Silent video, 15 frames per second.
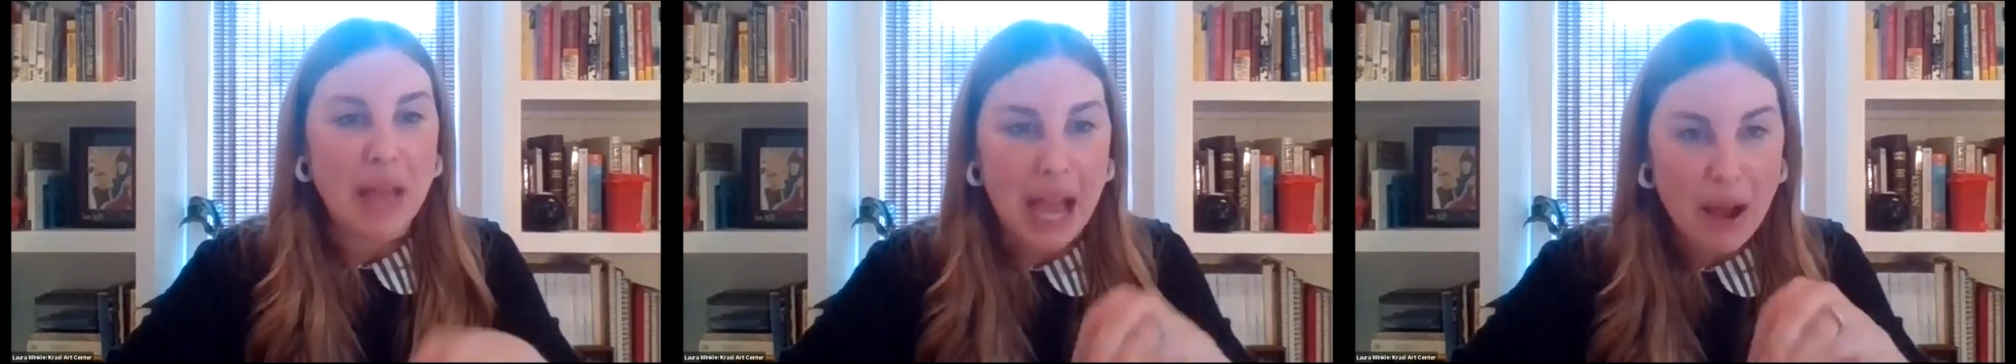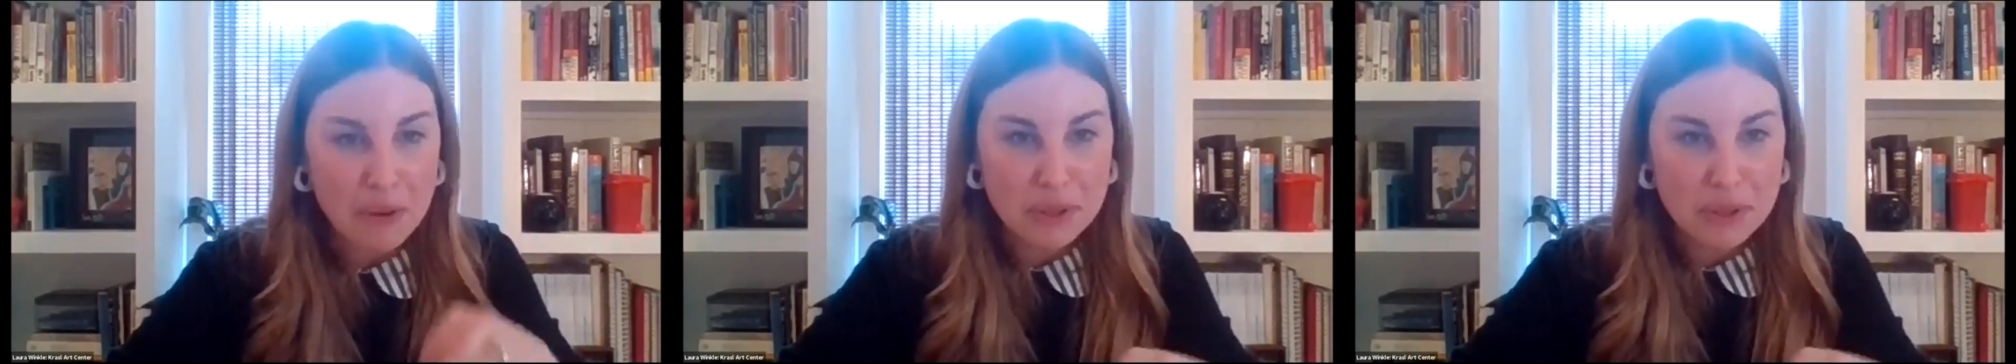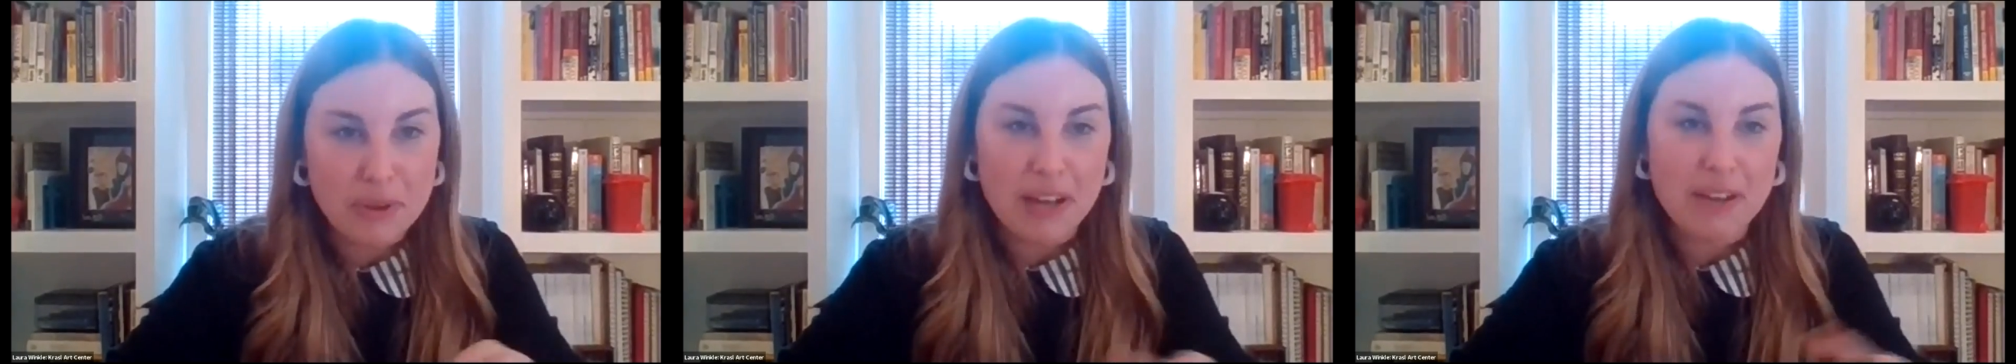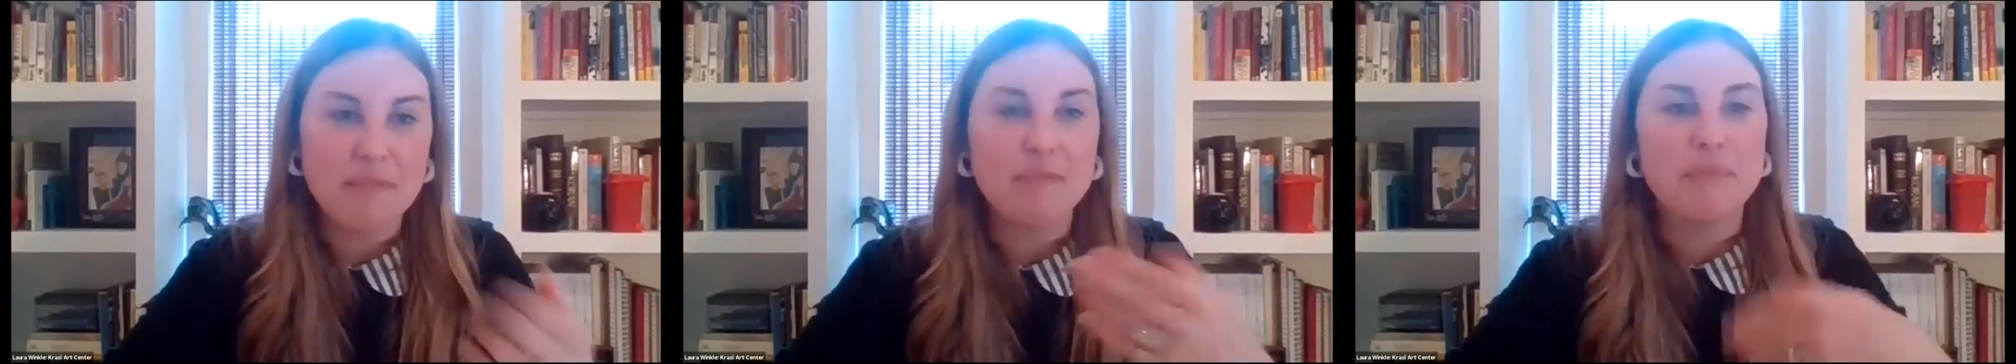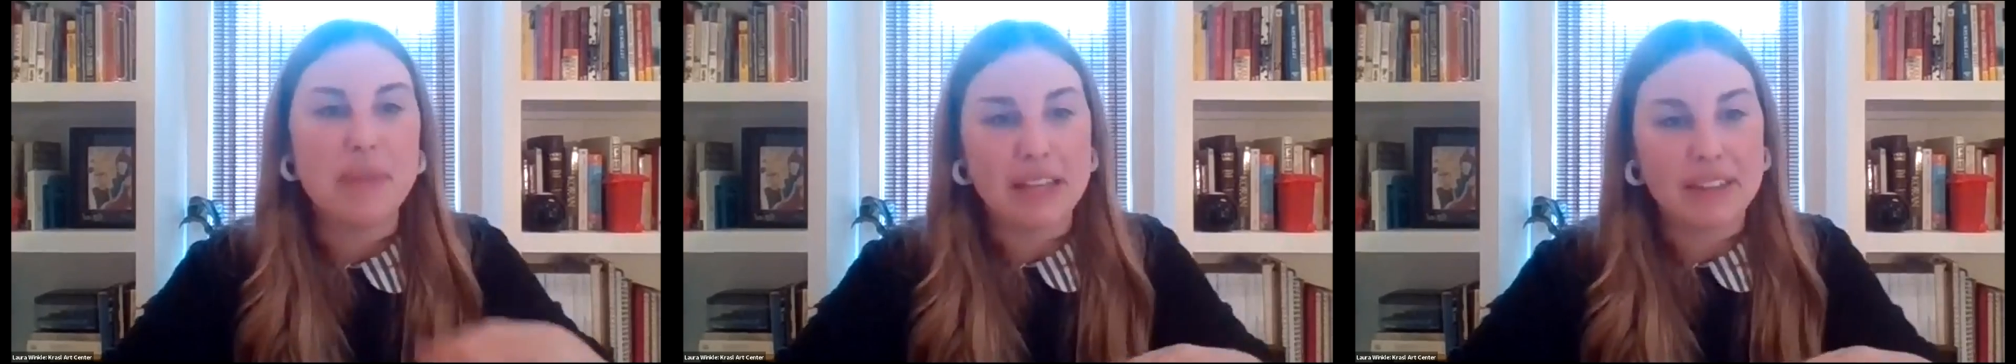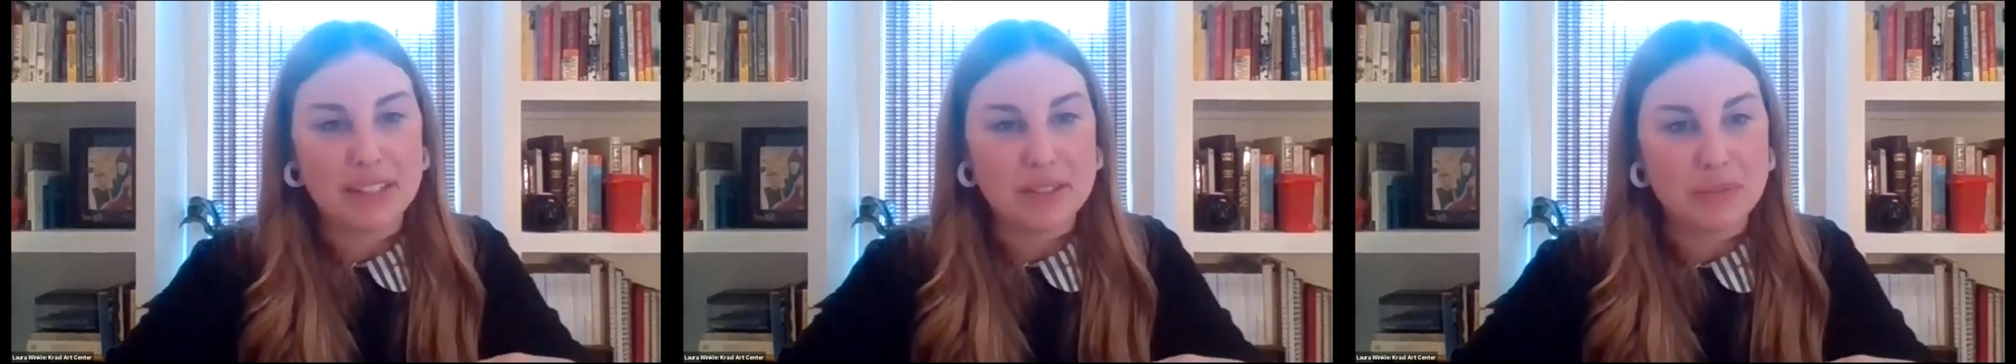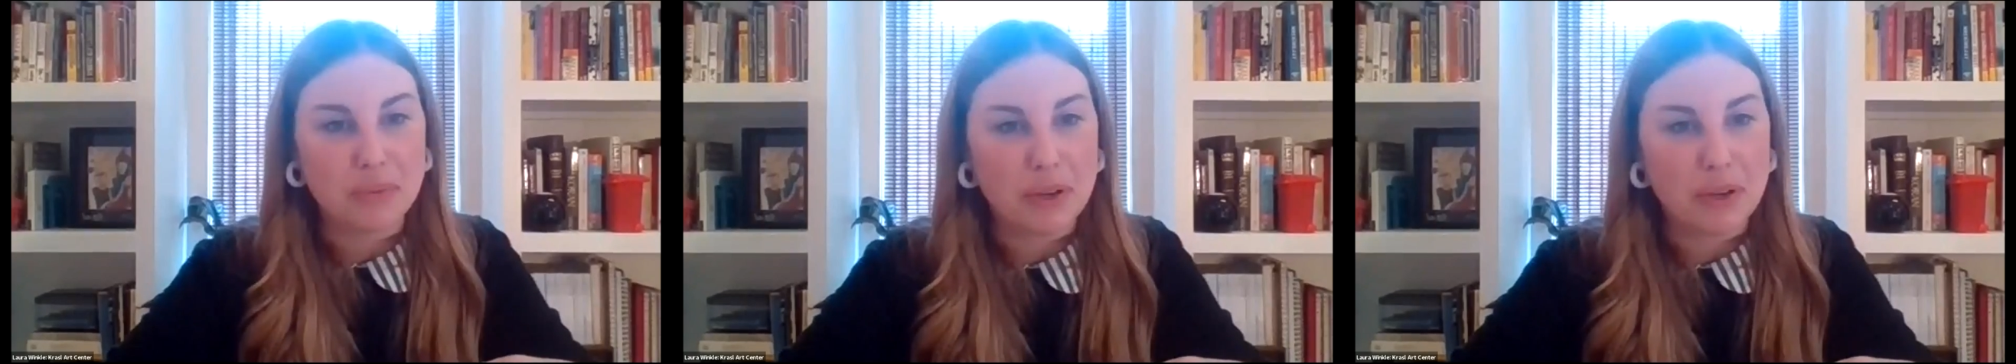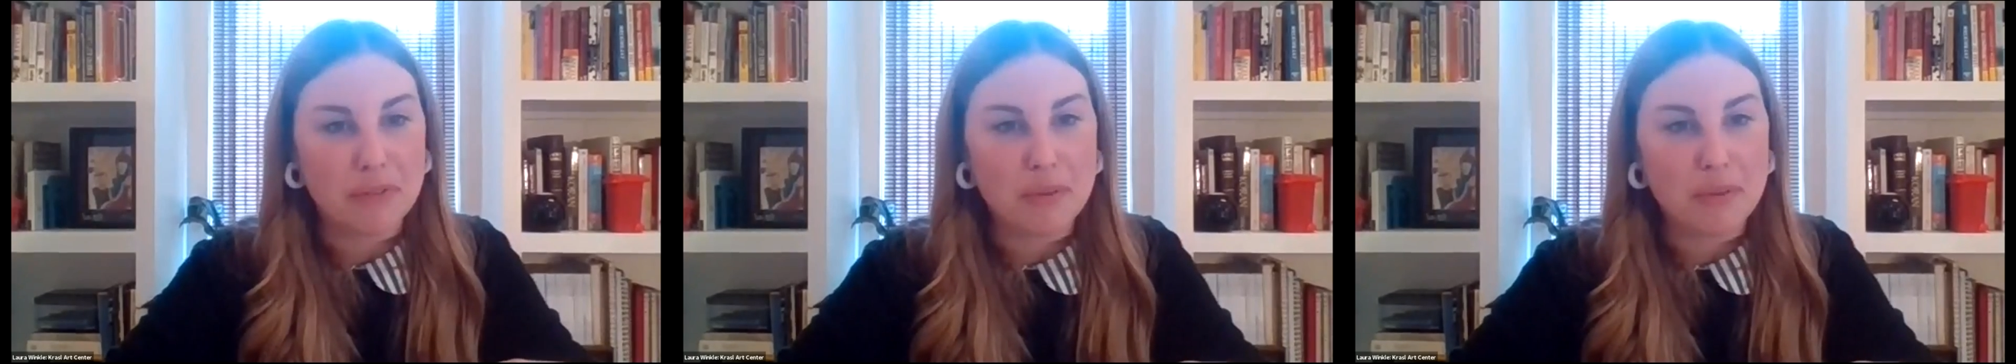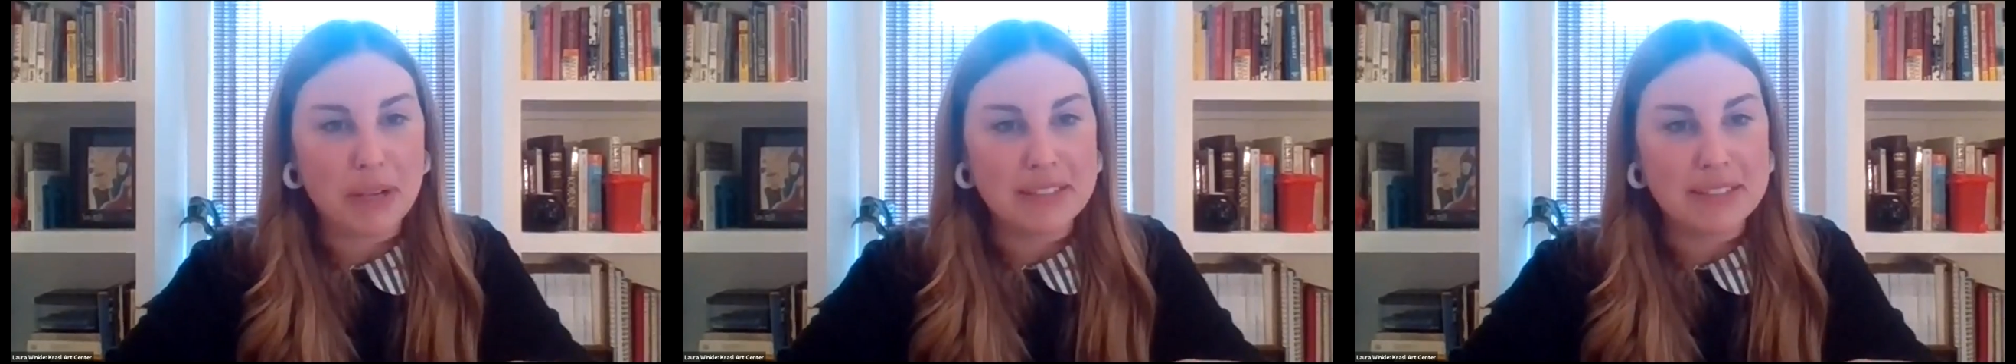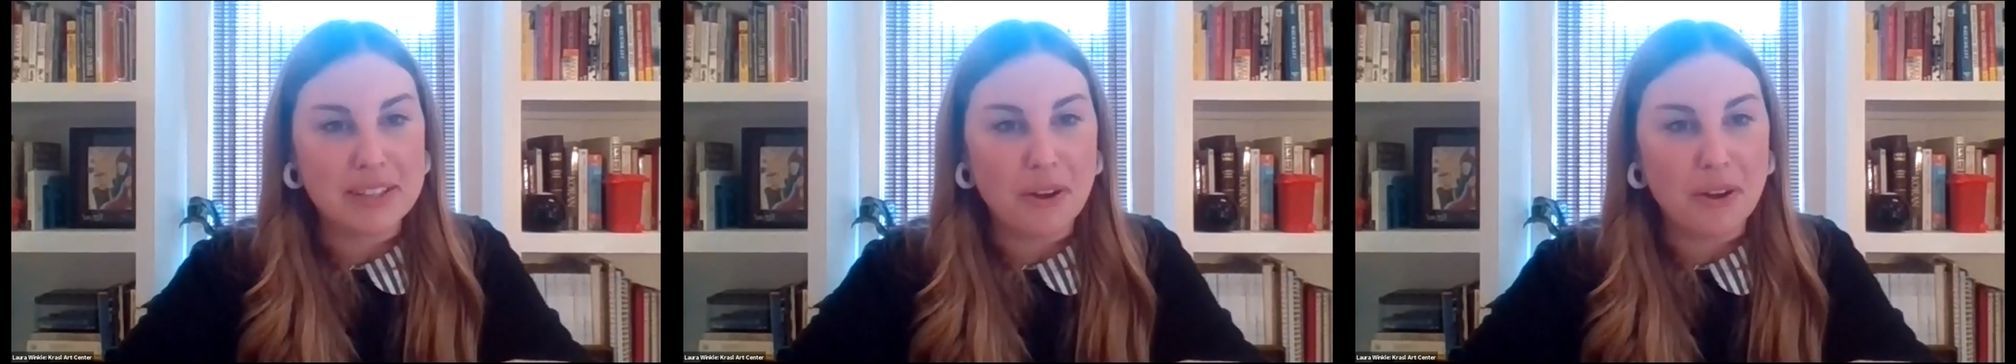how do I make this work for
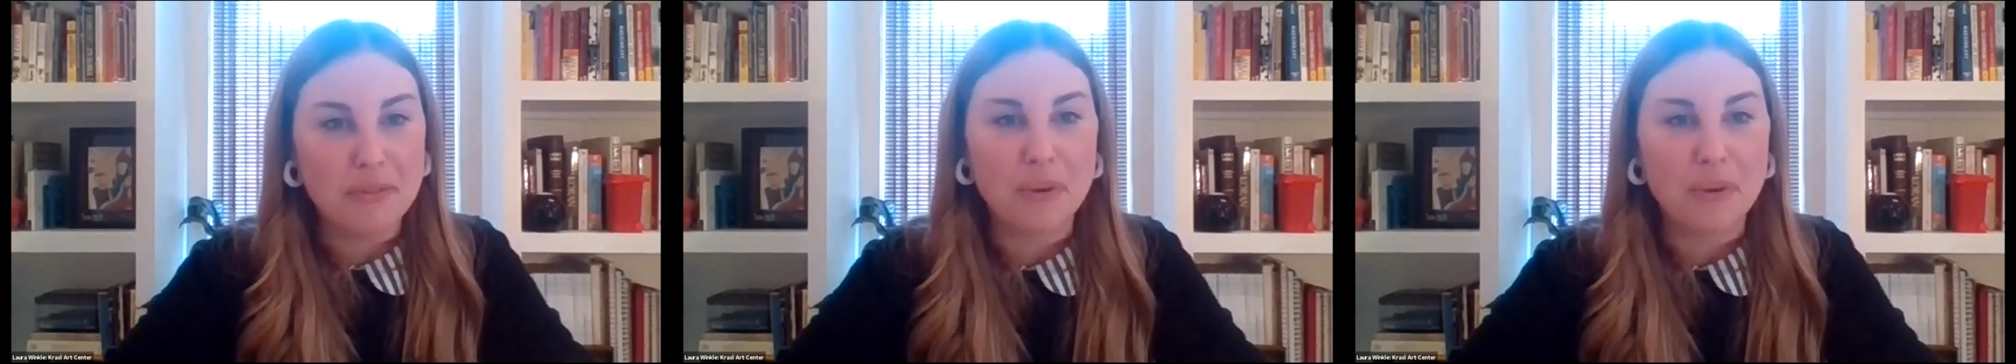myself,